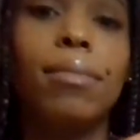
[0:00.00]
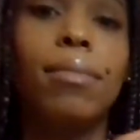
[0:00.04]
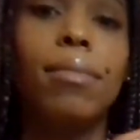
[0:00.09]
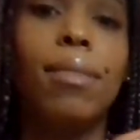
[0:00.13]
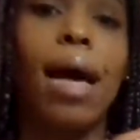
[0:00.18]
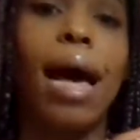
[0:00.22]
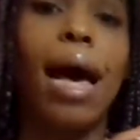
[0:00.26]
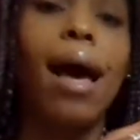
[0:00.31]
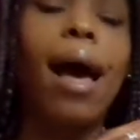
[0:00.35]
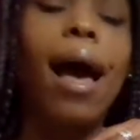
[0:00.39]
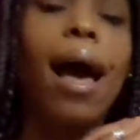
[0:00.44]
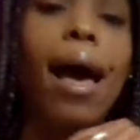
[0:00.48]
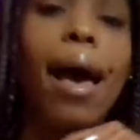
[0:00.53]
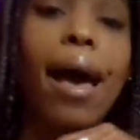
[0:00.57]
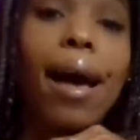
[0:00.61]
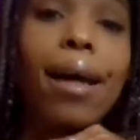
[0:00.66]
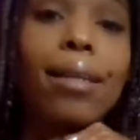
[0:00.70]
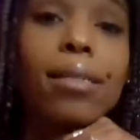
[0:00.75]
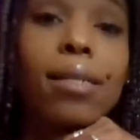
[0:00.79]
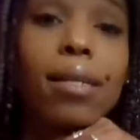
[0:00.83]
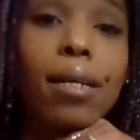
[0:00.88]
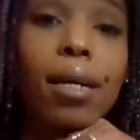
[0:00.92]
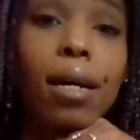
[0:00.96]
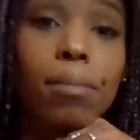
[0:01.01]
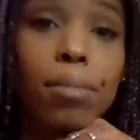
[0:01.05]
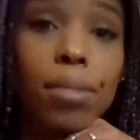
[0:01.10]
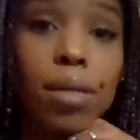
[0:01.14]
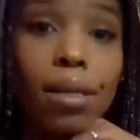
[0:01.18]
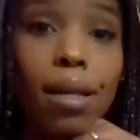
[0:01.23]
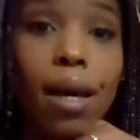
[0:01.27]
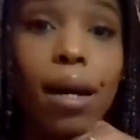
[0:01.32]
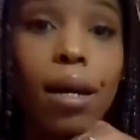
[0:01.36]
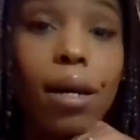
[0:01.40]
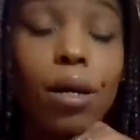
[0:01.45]
I had to come
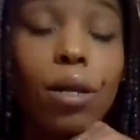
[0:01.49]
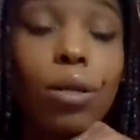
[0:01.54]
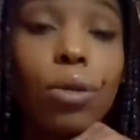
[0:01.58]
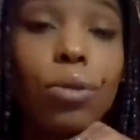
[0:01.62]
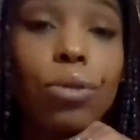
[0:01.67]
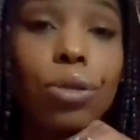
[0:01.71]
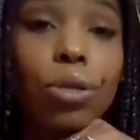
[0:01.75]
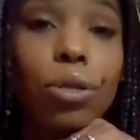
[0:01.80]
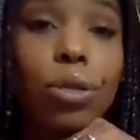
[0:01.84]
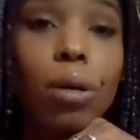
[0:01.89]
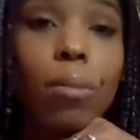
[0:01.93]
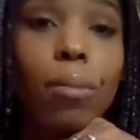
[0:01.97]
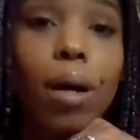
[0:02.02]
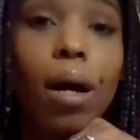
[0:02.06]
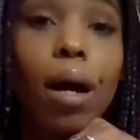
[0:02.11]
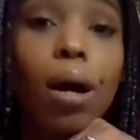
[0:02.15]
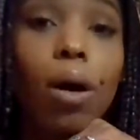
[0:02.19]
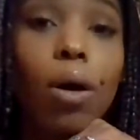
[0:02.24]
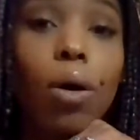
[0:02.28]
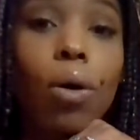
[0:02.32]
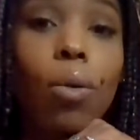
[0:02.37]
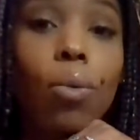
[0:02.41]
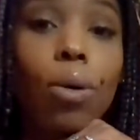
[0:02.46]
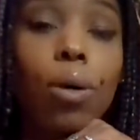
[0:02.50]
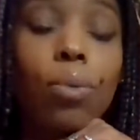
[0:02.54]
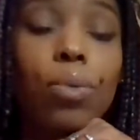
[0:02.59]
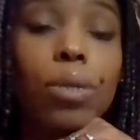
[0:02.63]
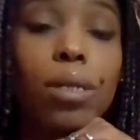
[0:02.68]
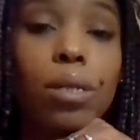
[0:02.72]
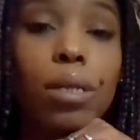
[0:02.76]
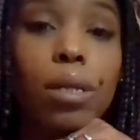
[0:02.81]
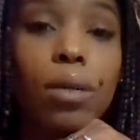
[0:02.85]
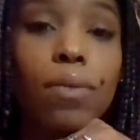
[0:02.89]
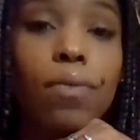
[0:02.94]
to that conclusion on my own, what
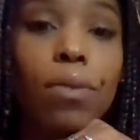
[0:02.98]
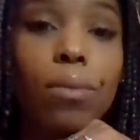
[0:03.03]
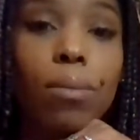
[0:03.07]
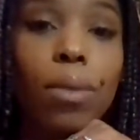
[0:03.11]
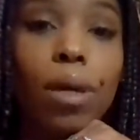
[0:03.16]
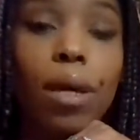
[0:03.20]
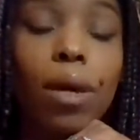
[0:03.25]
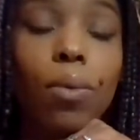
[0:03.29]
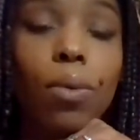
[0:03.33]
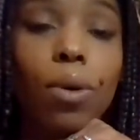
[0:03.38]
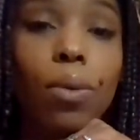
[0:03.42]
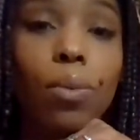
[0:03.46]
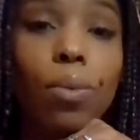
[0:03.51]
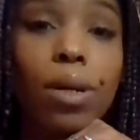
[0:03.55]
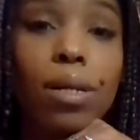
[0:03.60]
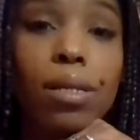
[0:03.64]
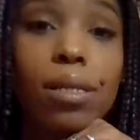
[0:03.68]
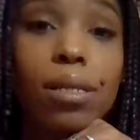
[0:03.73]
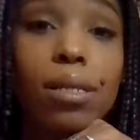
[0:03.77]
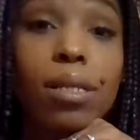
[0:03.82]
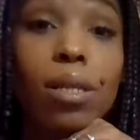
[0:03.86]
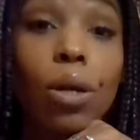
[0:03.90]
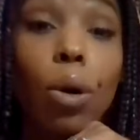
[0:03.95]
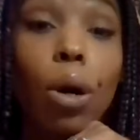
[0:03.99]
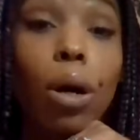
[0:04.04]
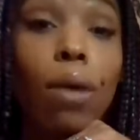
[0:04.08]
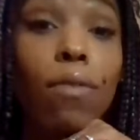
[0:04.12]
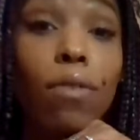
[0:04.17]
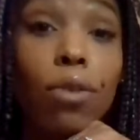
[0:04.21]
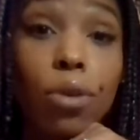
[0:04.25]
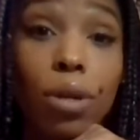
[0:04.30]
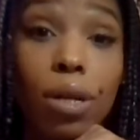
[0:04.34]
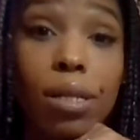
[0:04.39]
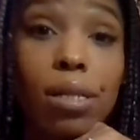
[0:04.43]
was good for me and what wasn't. So
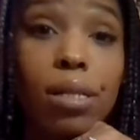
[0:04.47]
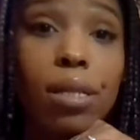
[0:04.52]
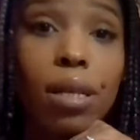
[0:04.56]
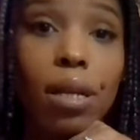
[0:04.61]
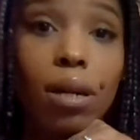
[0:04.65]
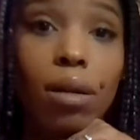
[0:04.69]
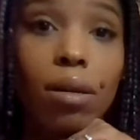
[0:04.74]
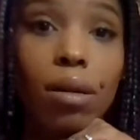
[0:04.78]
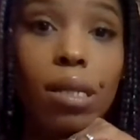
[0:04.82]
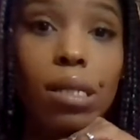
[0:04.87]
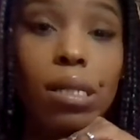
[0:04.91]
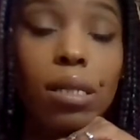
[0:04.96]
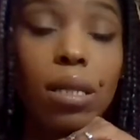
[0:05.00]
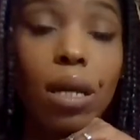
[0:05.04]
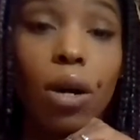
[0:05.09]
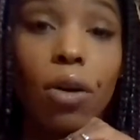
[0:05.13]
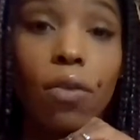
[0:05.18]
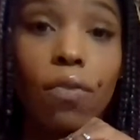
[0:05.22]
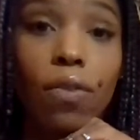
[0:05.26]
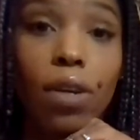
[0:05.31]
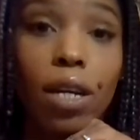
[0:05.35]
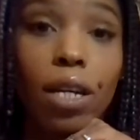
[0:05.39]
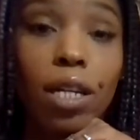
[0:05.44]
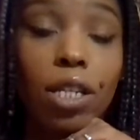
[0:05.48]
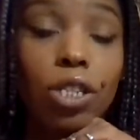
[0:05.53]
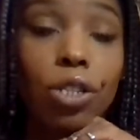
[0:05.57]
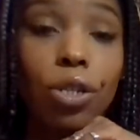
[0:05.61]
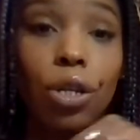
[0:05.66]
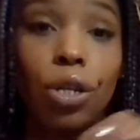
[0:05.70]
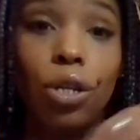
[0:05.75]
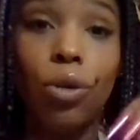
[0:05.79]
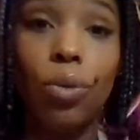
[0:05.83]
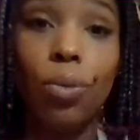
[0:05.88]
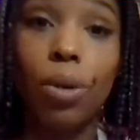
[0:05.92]
if you consider it selfish,
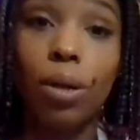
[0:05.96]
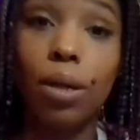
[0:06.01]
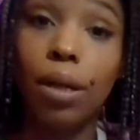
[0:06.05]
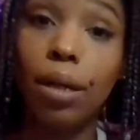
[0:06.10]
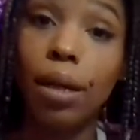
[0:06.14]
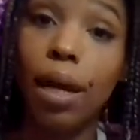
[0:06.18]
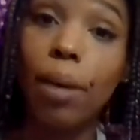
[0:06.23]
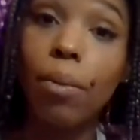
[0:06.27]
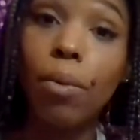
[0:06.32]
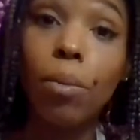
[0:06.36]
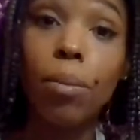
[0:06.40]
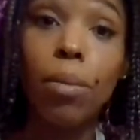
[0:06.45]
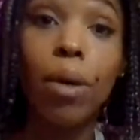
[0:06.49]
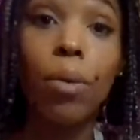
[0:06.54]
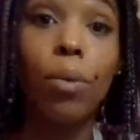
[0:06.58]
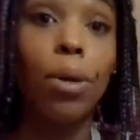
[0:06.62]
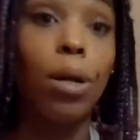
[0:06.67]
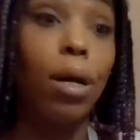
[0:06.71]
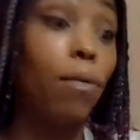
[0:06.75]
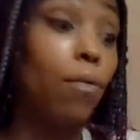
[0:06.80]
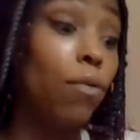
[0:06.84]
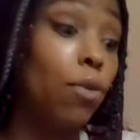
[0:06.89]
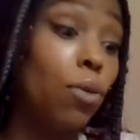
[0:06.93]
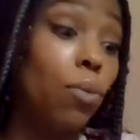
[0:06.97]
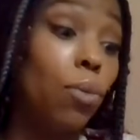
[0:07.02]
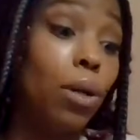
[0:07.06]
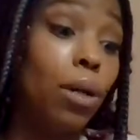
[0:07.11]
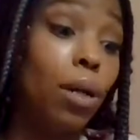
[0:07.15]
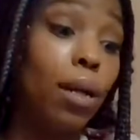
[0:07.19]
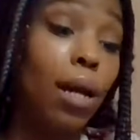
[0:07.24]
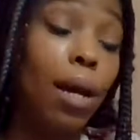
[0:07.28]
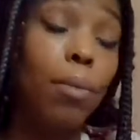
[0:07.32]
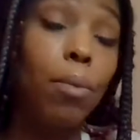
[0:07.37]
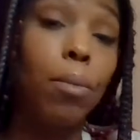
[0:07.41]
or you want to label me whatever you want
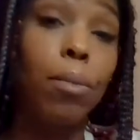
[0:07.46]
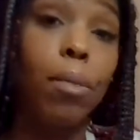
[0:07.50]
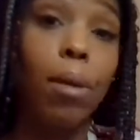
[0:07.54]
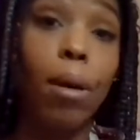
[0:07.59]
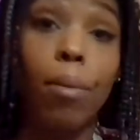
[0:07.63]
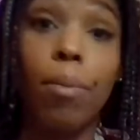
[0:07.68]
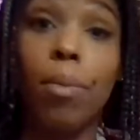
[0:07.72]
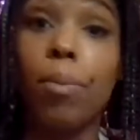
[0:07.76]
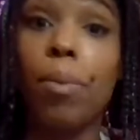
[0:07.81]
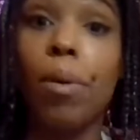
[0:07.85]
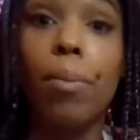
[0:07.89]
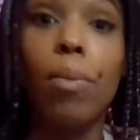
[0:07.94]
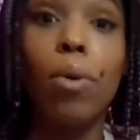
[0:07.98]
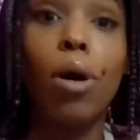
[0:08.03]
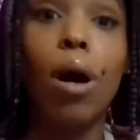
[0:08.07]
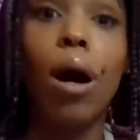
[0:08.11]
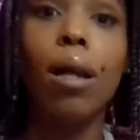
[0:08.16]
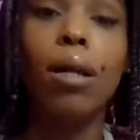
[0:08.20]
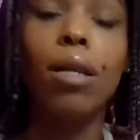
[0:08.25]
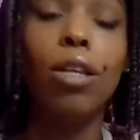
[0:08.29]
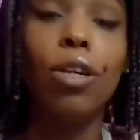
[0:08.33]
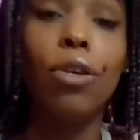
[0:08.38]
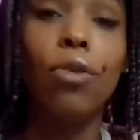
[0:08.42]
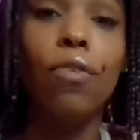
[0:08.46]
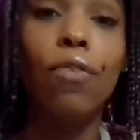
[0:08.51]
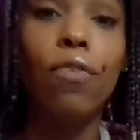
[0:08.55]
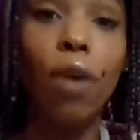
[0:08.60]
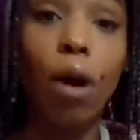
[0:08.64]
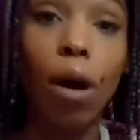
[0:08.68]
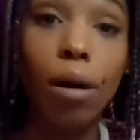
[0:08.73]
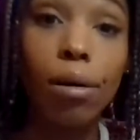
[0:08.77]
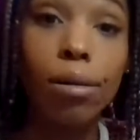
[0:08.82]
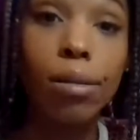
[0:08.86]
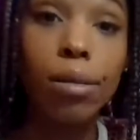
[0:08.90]
to label me, maybe people calling you
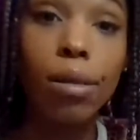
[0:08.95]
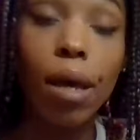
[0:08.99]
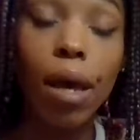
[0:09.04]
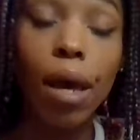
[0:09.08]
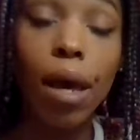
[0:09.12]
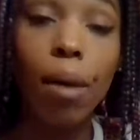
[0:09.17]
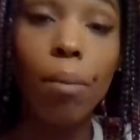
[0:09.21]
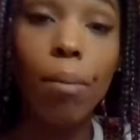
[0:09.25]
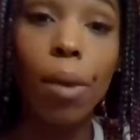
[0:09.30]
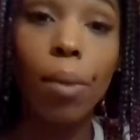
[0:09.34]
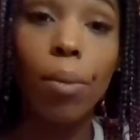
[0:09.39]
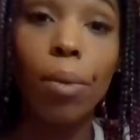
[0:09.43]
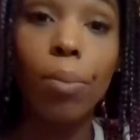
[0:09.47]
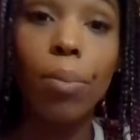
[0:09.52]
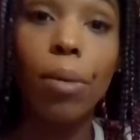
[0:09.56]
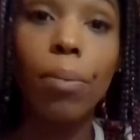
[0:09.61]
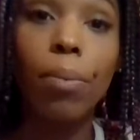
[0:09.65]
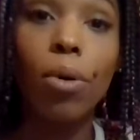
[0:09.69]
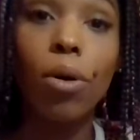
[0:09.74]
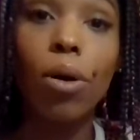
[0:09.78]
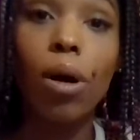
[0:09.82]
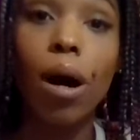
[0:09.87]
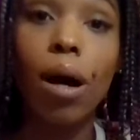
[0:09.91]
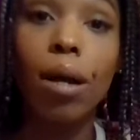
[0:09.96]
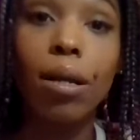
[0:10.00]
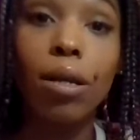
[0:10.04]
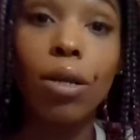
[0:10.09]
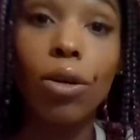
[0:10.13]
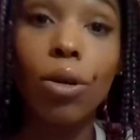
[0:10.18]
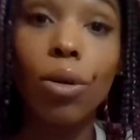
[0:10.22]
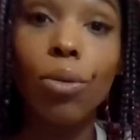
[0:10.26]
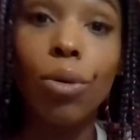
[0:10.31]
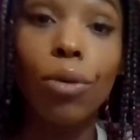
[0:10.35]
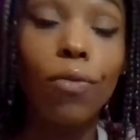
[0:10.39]
false, maybe people
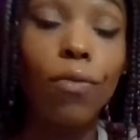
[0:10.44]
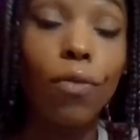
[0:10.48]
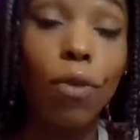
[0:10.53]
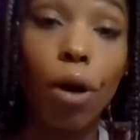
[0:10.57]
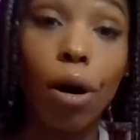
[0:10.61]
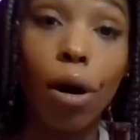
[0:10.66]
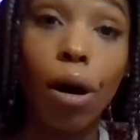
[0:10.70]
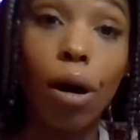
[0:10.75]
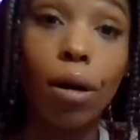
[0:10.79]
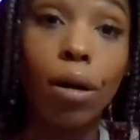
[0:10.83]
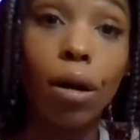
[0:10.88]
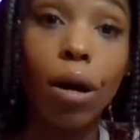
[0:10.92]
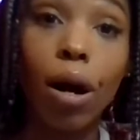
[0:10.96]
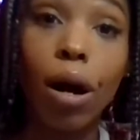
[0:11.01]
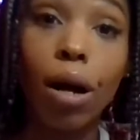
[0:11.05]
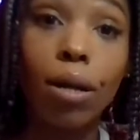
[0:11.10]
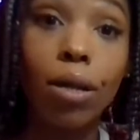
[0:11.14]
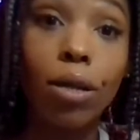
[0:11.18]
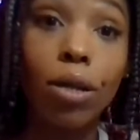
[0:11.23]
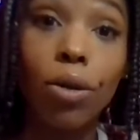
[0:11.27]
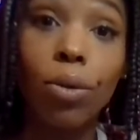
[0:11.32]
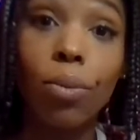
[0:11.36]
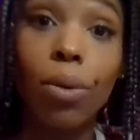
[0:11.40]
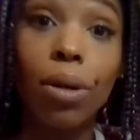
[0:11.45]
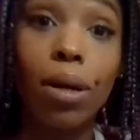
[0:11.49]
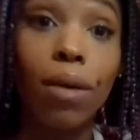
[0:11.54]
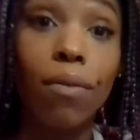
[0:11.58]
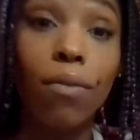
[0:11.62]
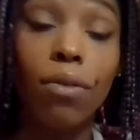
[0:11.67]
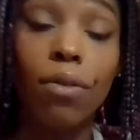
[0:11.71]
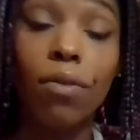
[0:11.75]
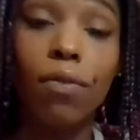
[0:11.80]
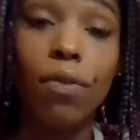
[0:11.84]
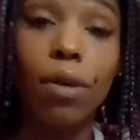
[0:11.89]
calling you a fraud, or calling you
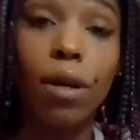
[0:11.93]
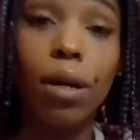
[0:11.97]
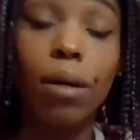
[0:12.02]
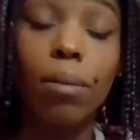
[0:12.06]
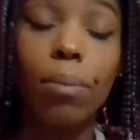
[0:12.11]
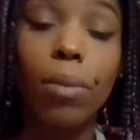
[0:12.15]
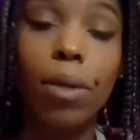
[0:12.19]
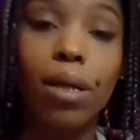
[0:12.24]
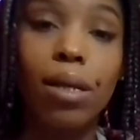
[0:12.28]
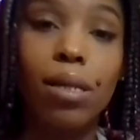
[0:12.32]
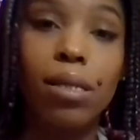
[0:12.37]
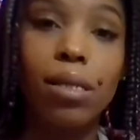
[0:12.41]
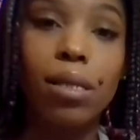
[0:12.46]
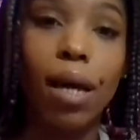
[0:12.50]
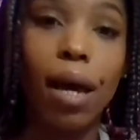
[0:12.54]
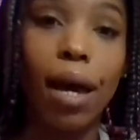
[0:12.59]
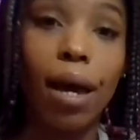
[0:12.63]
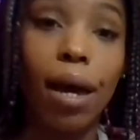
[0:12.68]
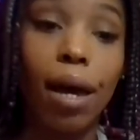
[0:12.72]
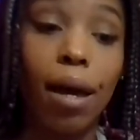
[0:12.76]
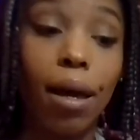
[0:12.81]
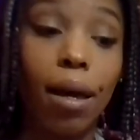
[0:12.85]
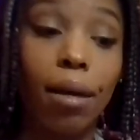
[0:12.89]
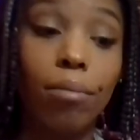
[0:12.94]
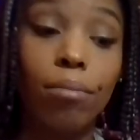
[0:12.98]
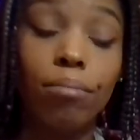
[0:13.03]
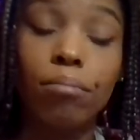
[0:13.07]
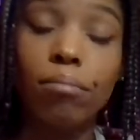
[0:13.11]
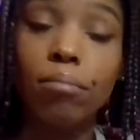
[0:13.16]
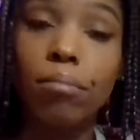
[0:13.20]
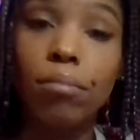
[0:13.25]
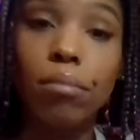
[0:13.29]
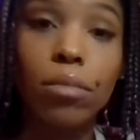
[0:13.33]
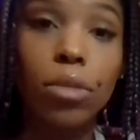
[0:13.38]
whatever the fuck, but it's like,
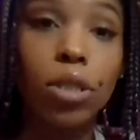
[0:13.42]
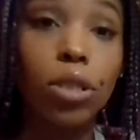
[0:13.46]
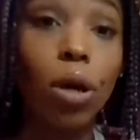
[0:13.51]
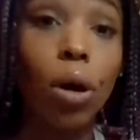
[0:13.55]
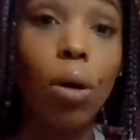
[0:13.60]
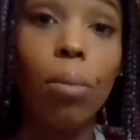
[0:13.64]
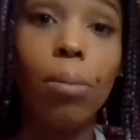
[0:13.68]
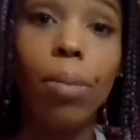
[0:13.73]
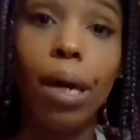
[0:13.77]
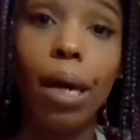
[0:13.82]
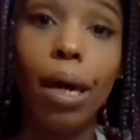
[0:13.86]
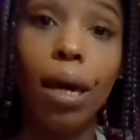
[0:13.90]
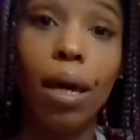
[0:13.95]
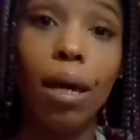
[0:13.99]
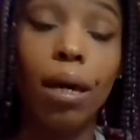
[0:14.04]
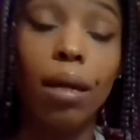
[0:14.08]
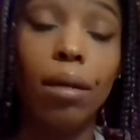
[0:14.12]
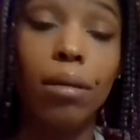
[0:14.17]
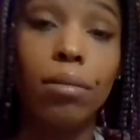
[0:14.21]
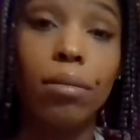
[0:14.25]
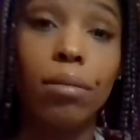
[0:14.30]
so be it.